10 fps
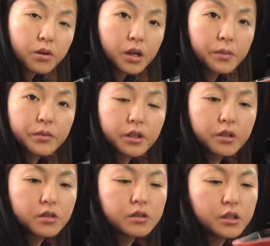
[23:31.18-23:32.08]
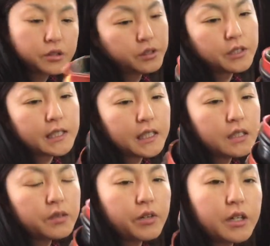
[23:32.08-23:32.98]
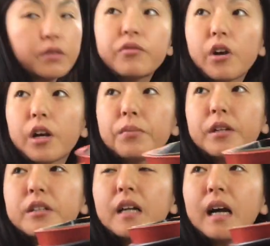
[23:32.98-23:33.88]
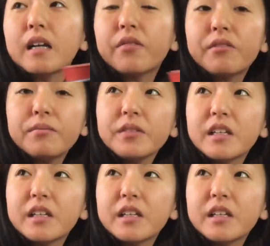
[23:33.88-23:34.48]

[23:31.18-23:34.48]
or your nurseries, wherever you got it from.